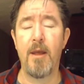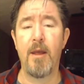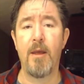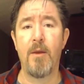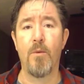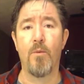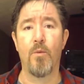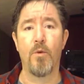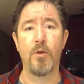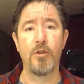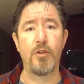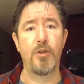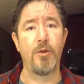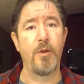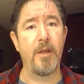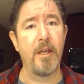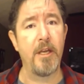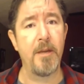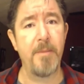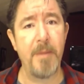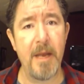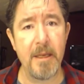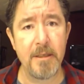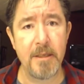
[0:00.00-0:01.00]
Once you get
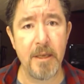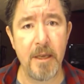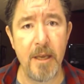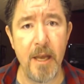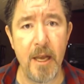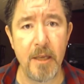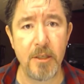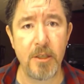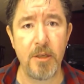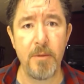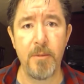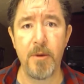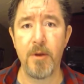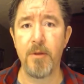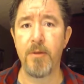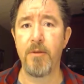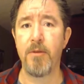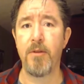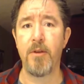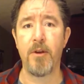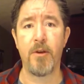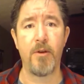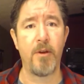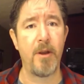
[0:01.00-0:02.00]
them as a customer,
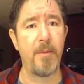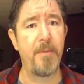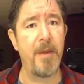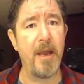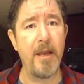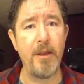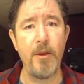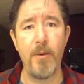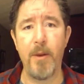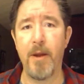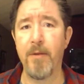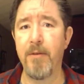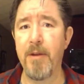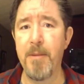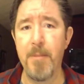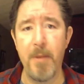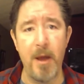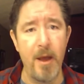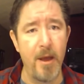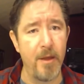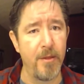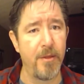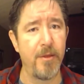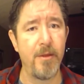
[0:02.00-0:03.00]
they're going to pay you every
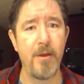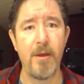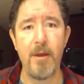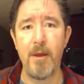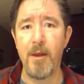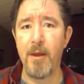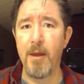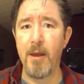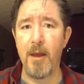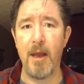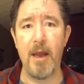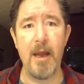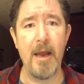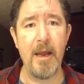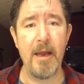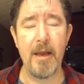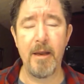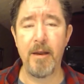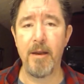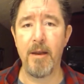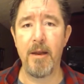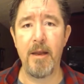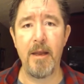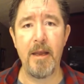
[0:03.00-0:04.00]
month.
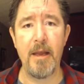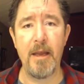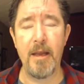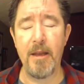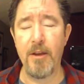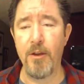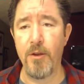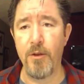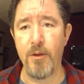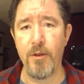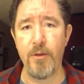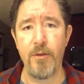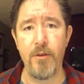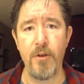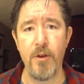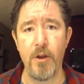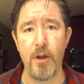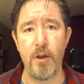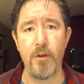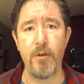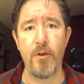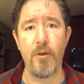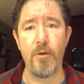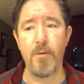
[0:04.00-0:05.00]
And
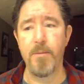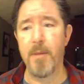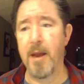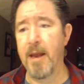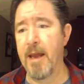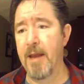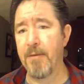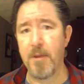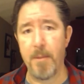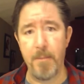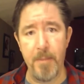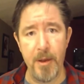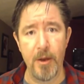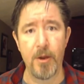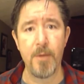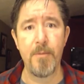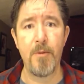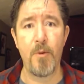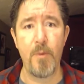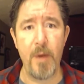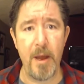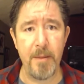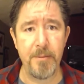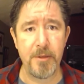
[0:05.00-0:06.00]
you may have to build them
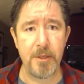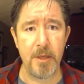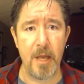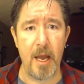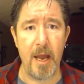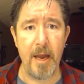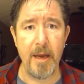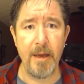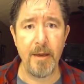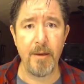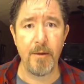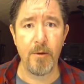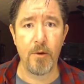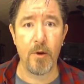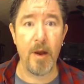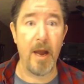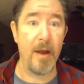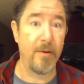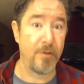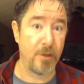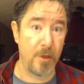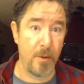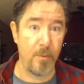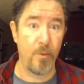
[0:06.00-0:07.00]
a website or
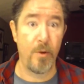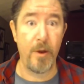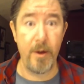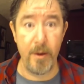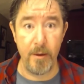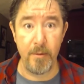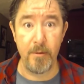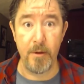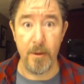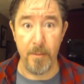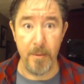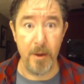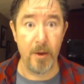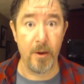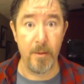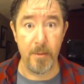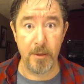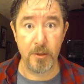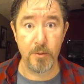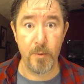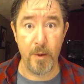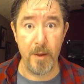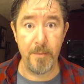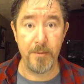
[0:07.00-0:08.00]
have someone to build them
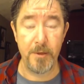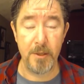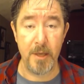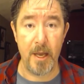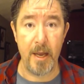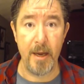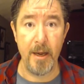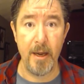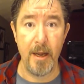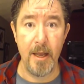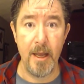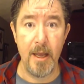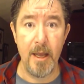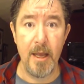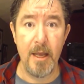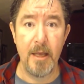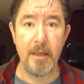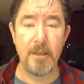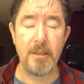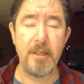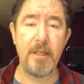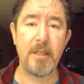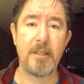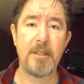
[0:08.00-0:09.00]
a website.
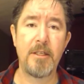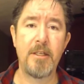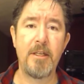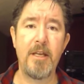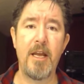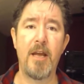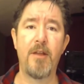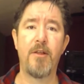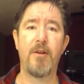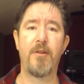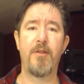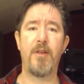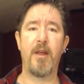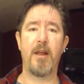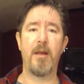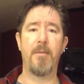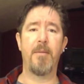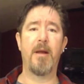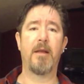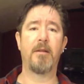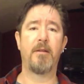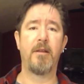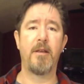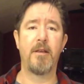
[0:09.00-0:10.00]
See, this is the other thing
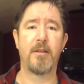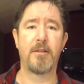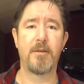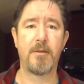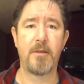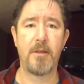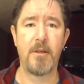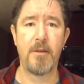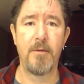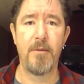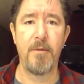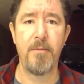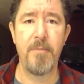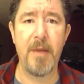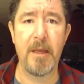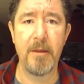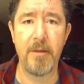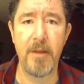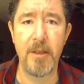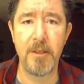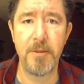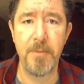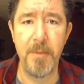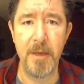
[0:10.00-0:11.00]
about this
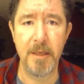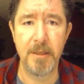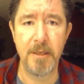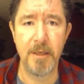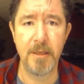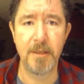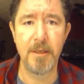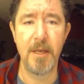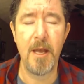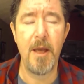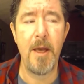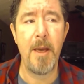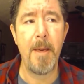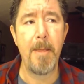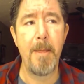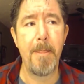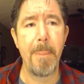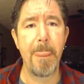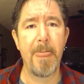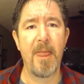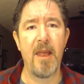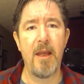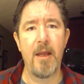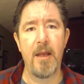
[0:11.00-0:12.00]
business
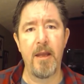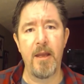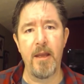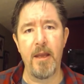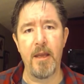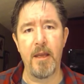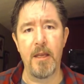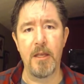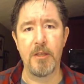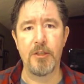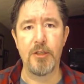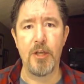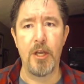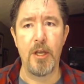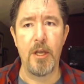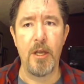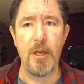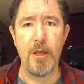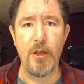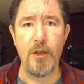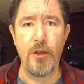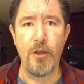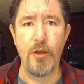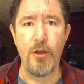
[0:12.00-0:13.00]
is
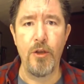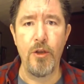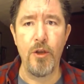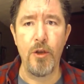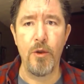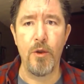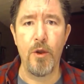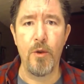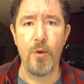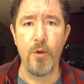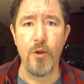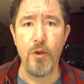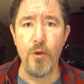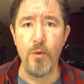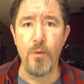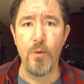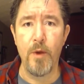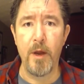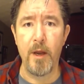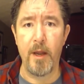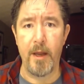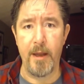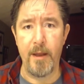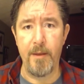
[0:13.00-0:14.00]
you
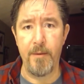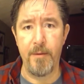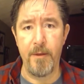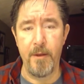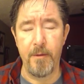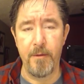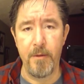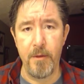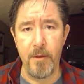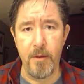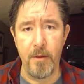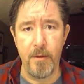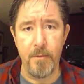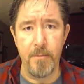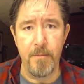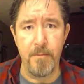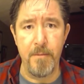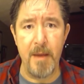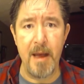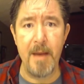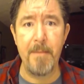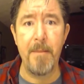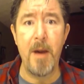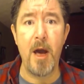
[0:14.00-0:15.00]
really,
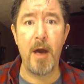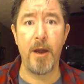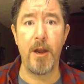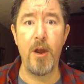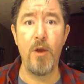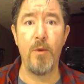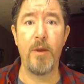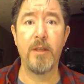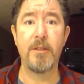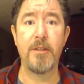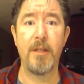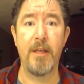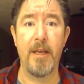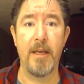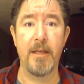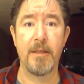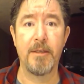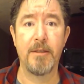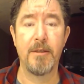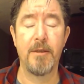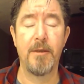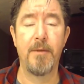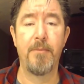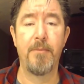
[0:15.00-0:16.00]
my motto is this: